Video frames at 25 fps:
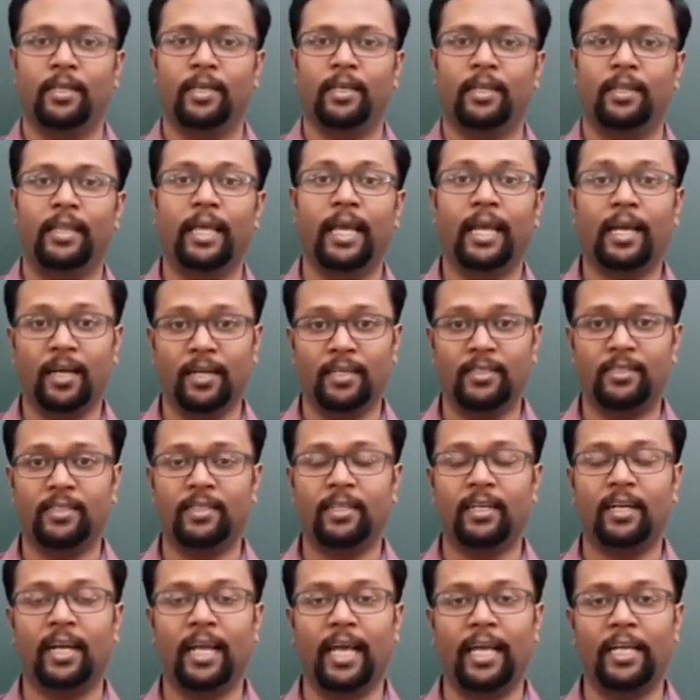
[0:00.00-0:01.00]
They
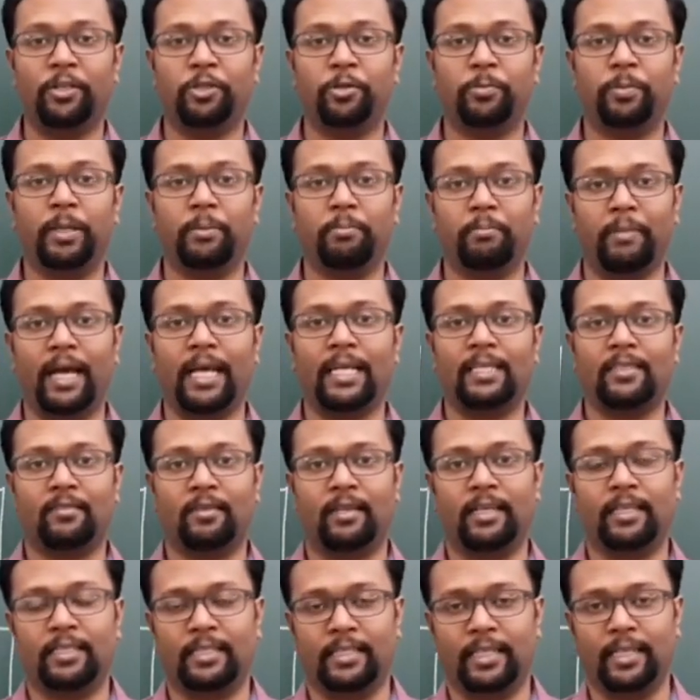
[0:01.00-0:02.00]
considered light to be matter
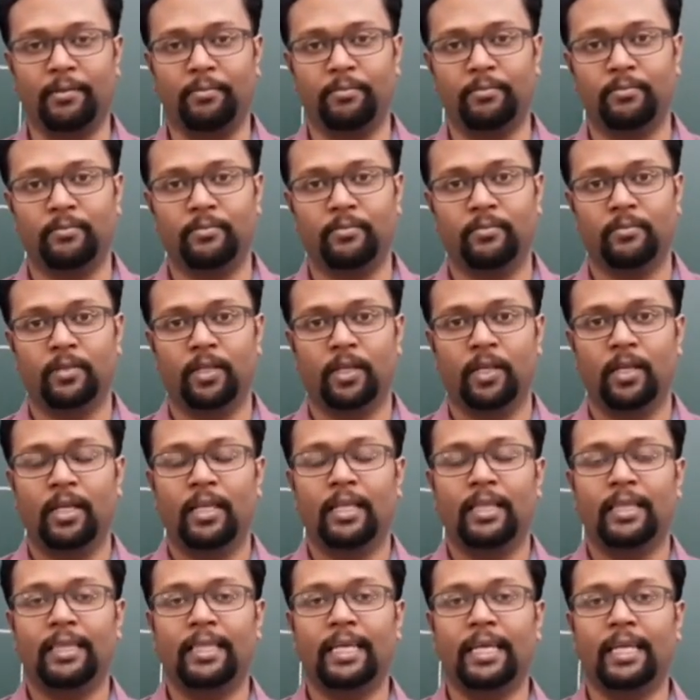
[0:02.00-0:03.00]
at time.
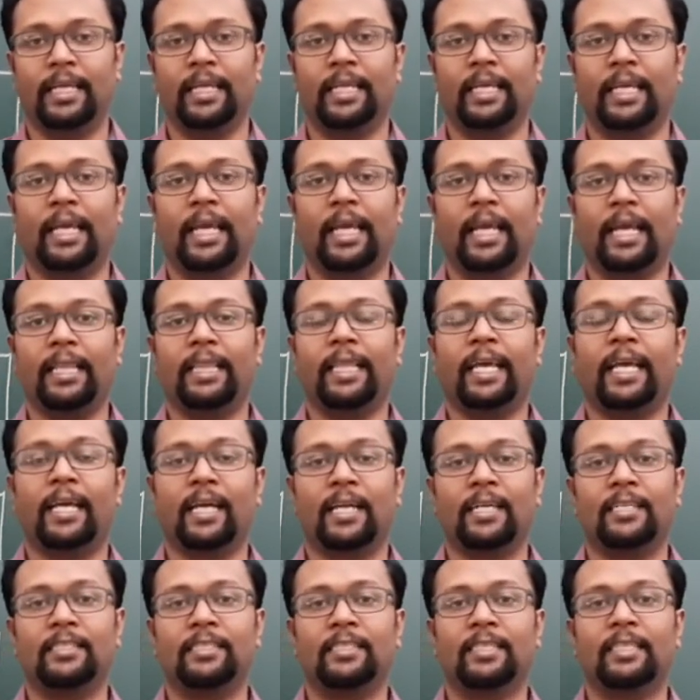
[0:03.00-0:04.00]
Then they
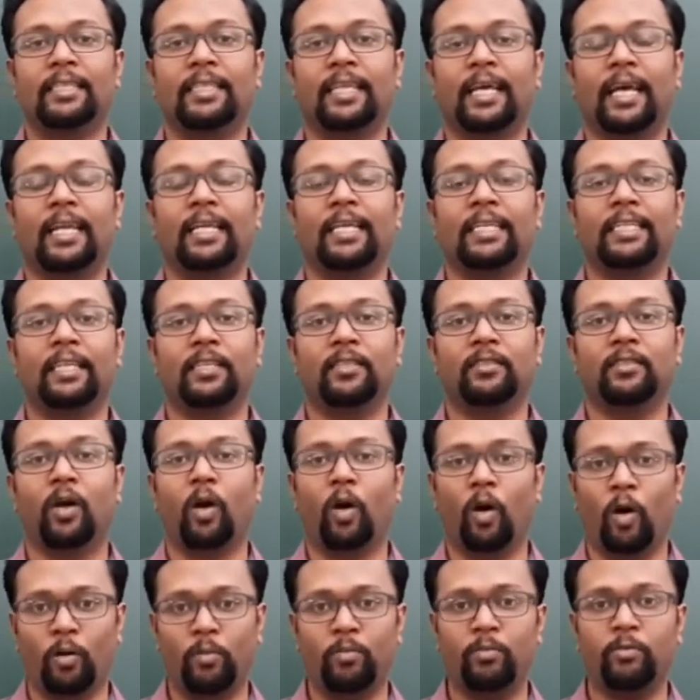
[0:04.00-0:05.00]
considered that it is
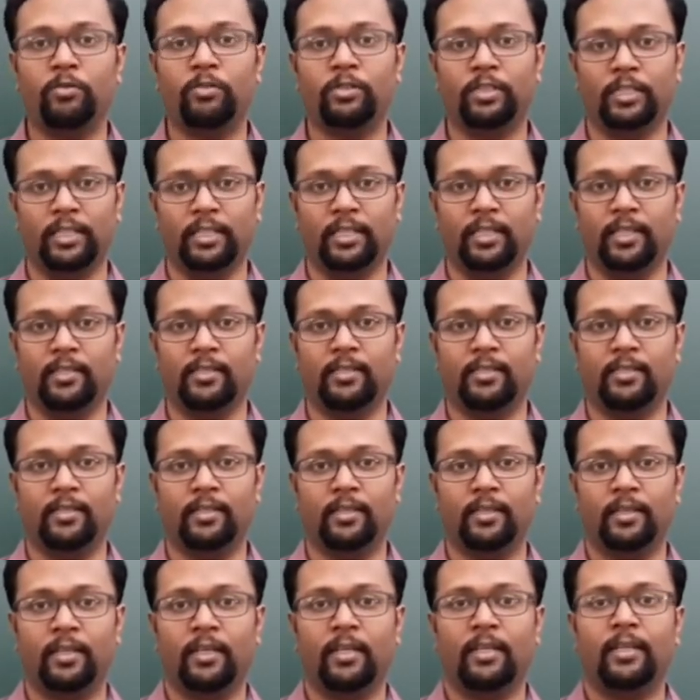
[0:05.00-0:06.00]
homogeneous,
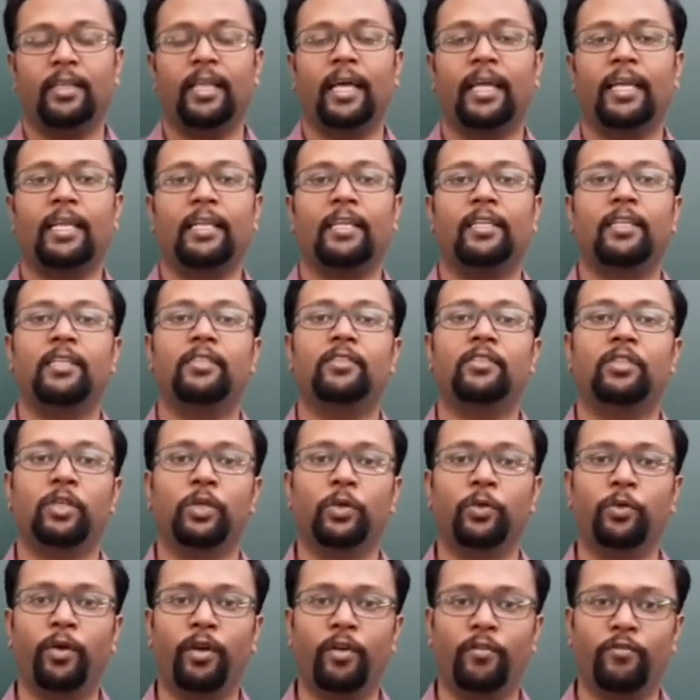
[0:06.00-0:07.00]
that it is
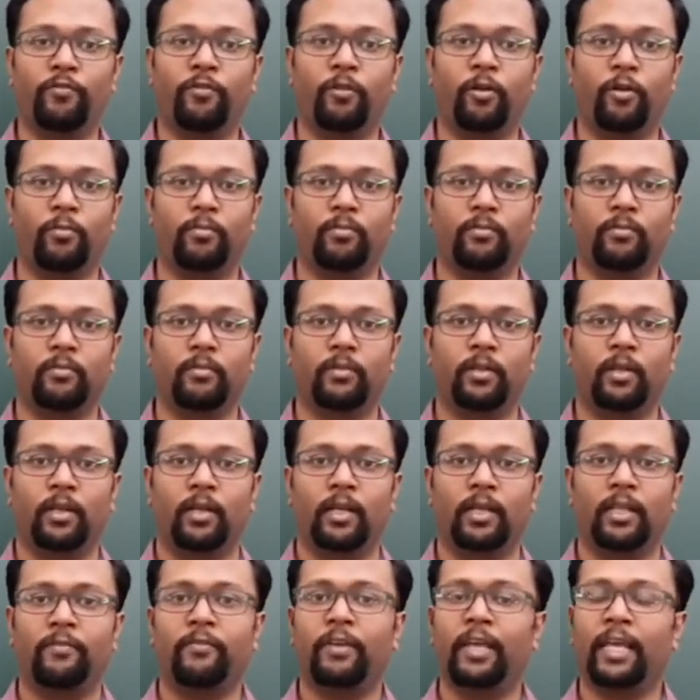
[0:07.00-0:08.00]
uniform.
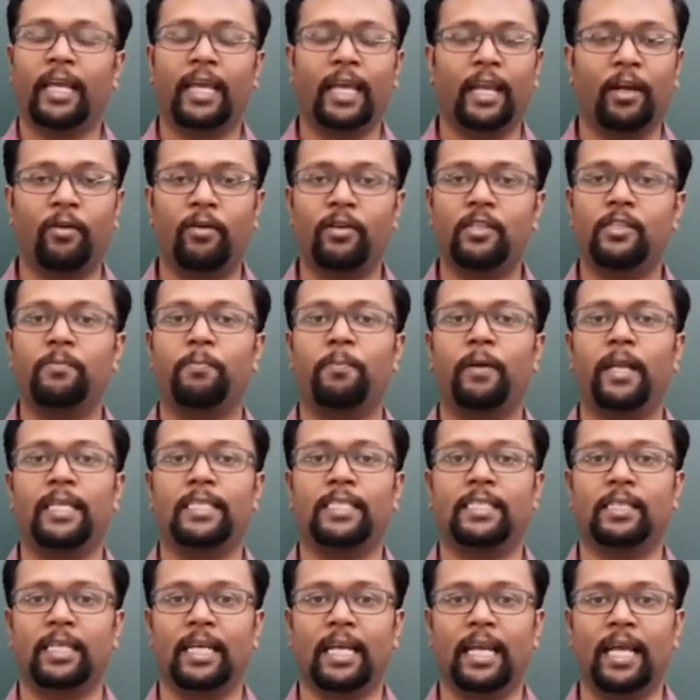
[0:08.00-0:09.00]
We cannot
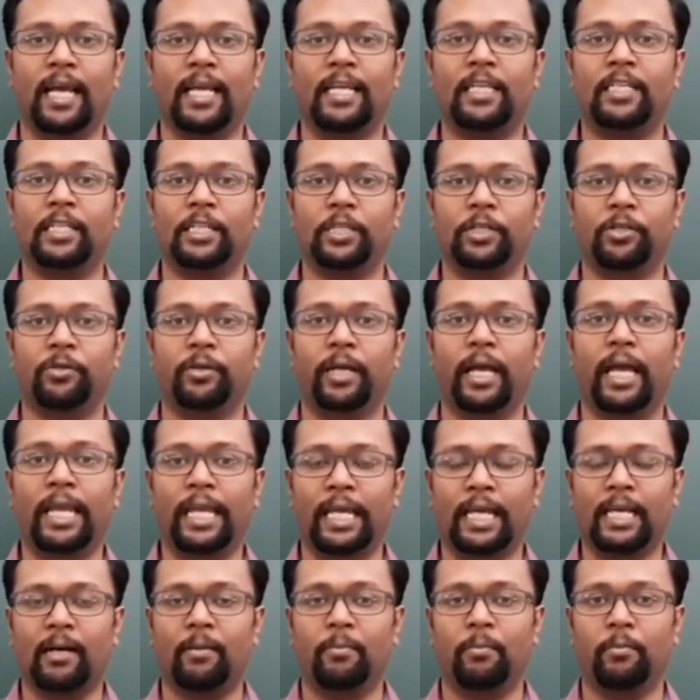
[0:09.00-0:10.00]
split light into
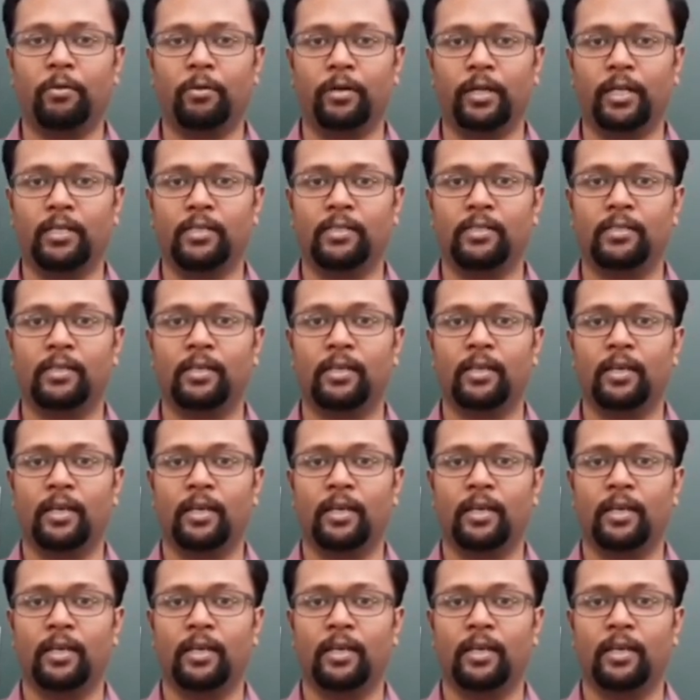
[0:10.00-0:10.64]
any components.